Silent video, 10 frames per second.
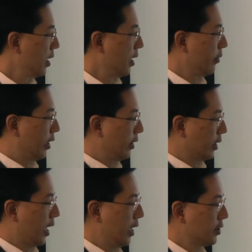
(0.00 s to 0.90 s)
And in the
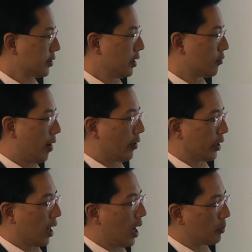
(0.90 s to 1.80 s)
case of
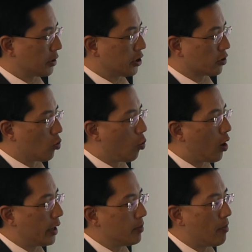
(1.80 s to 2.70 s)
rounding up, it's just
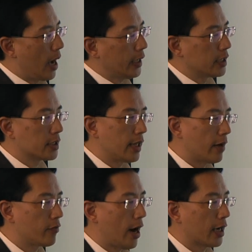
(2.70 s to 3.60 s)
1 minus
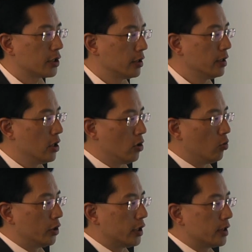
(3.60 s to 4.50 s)
that fraction,
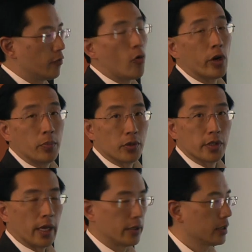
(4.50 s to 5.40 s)
which is 40%.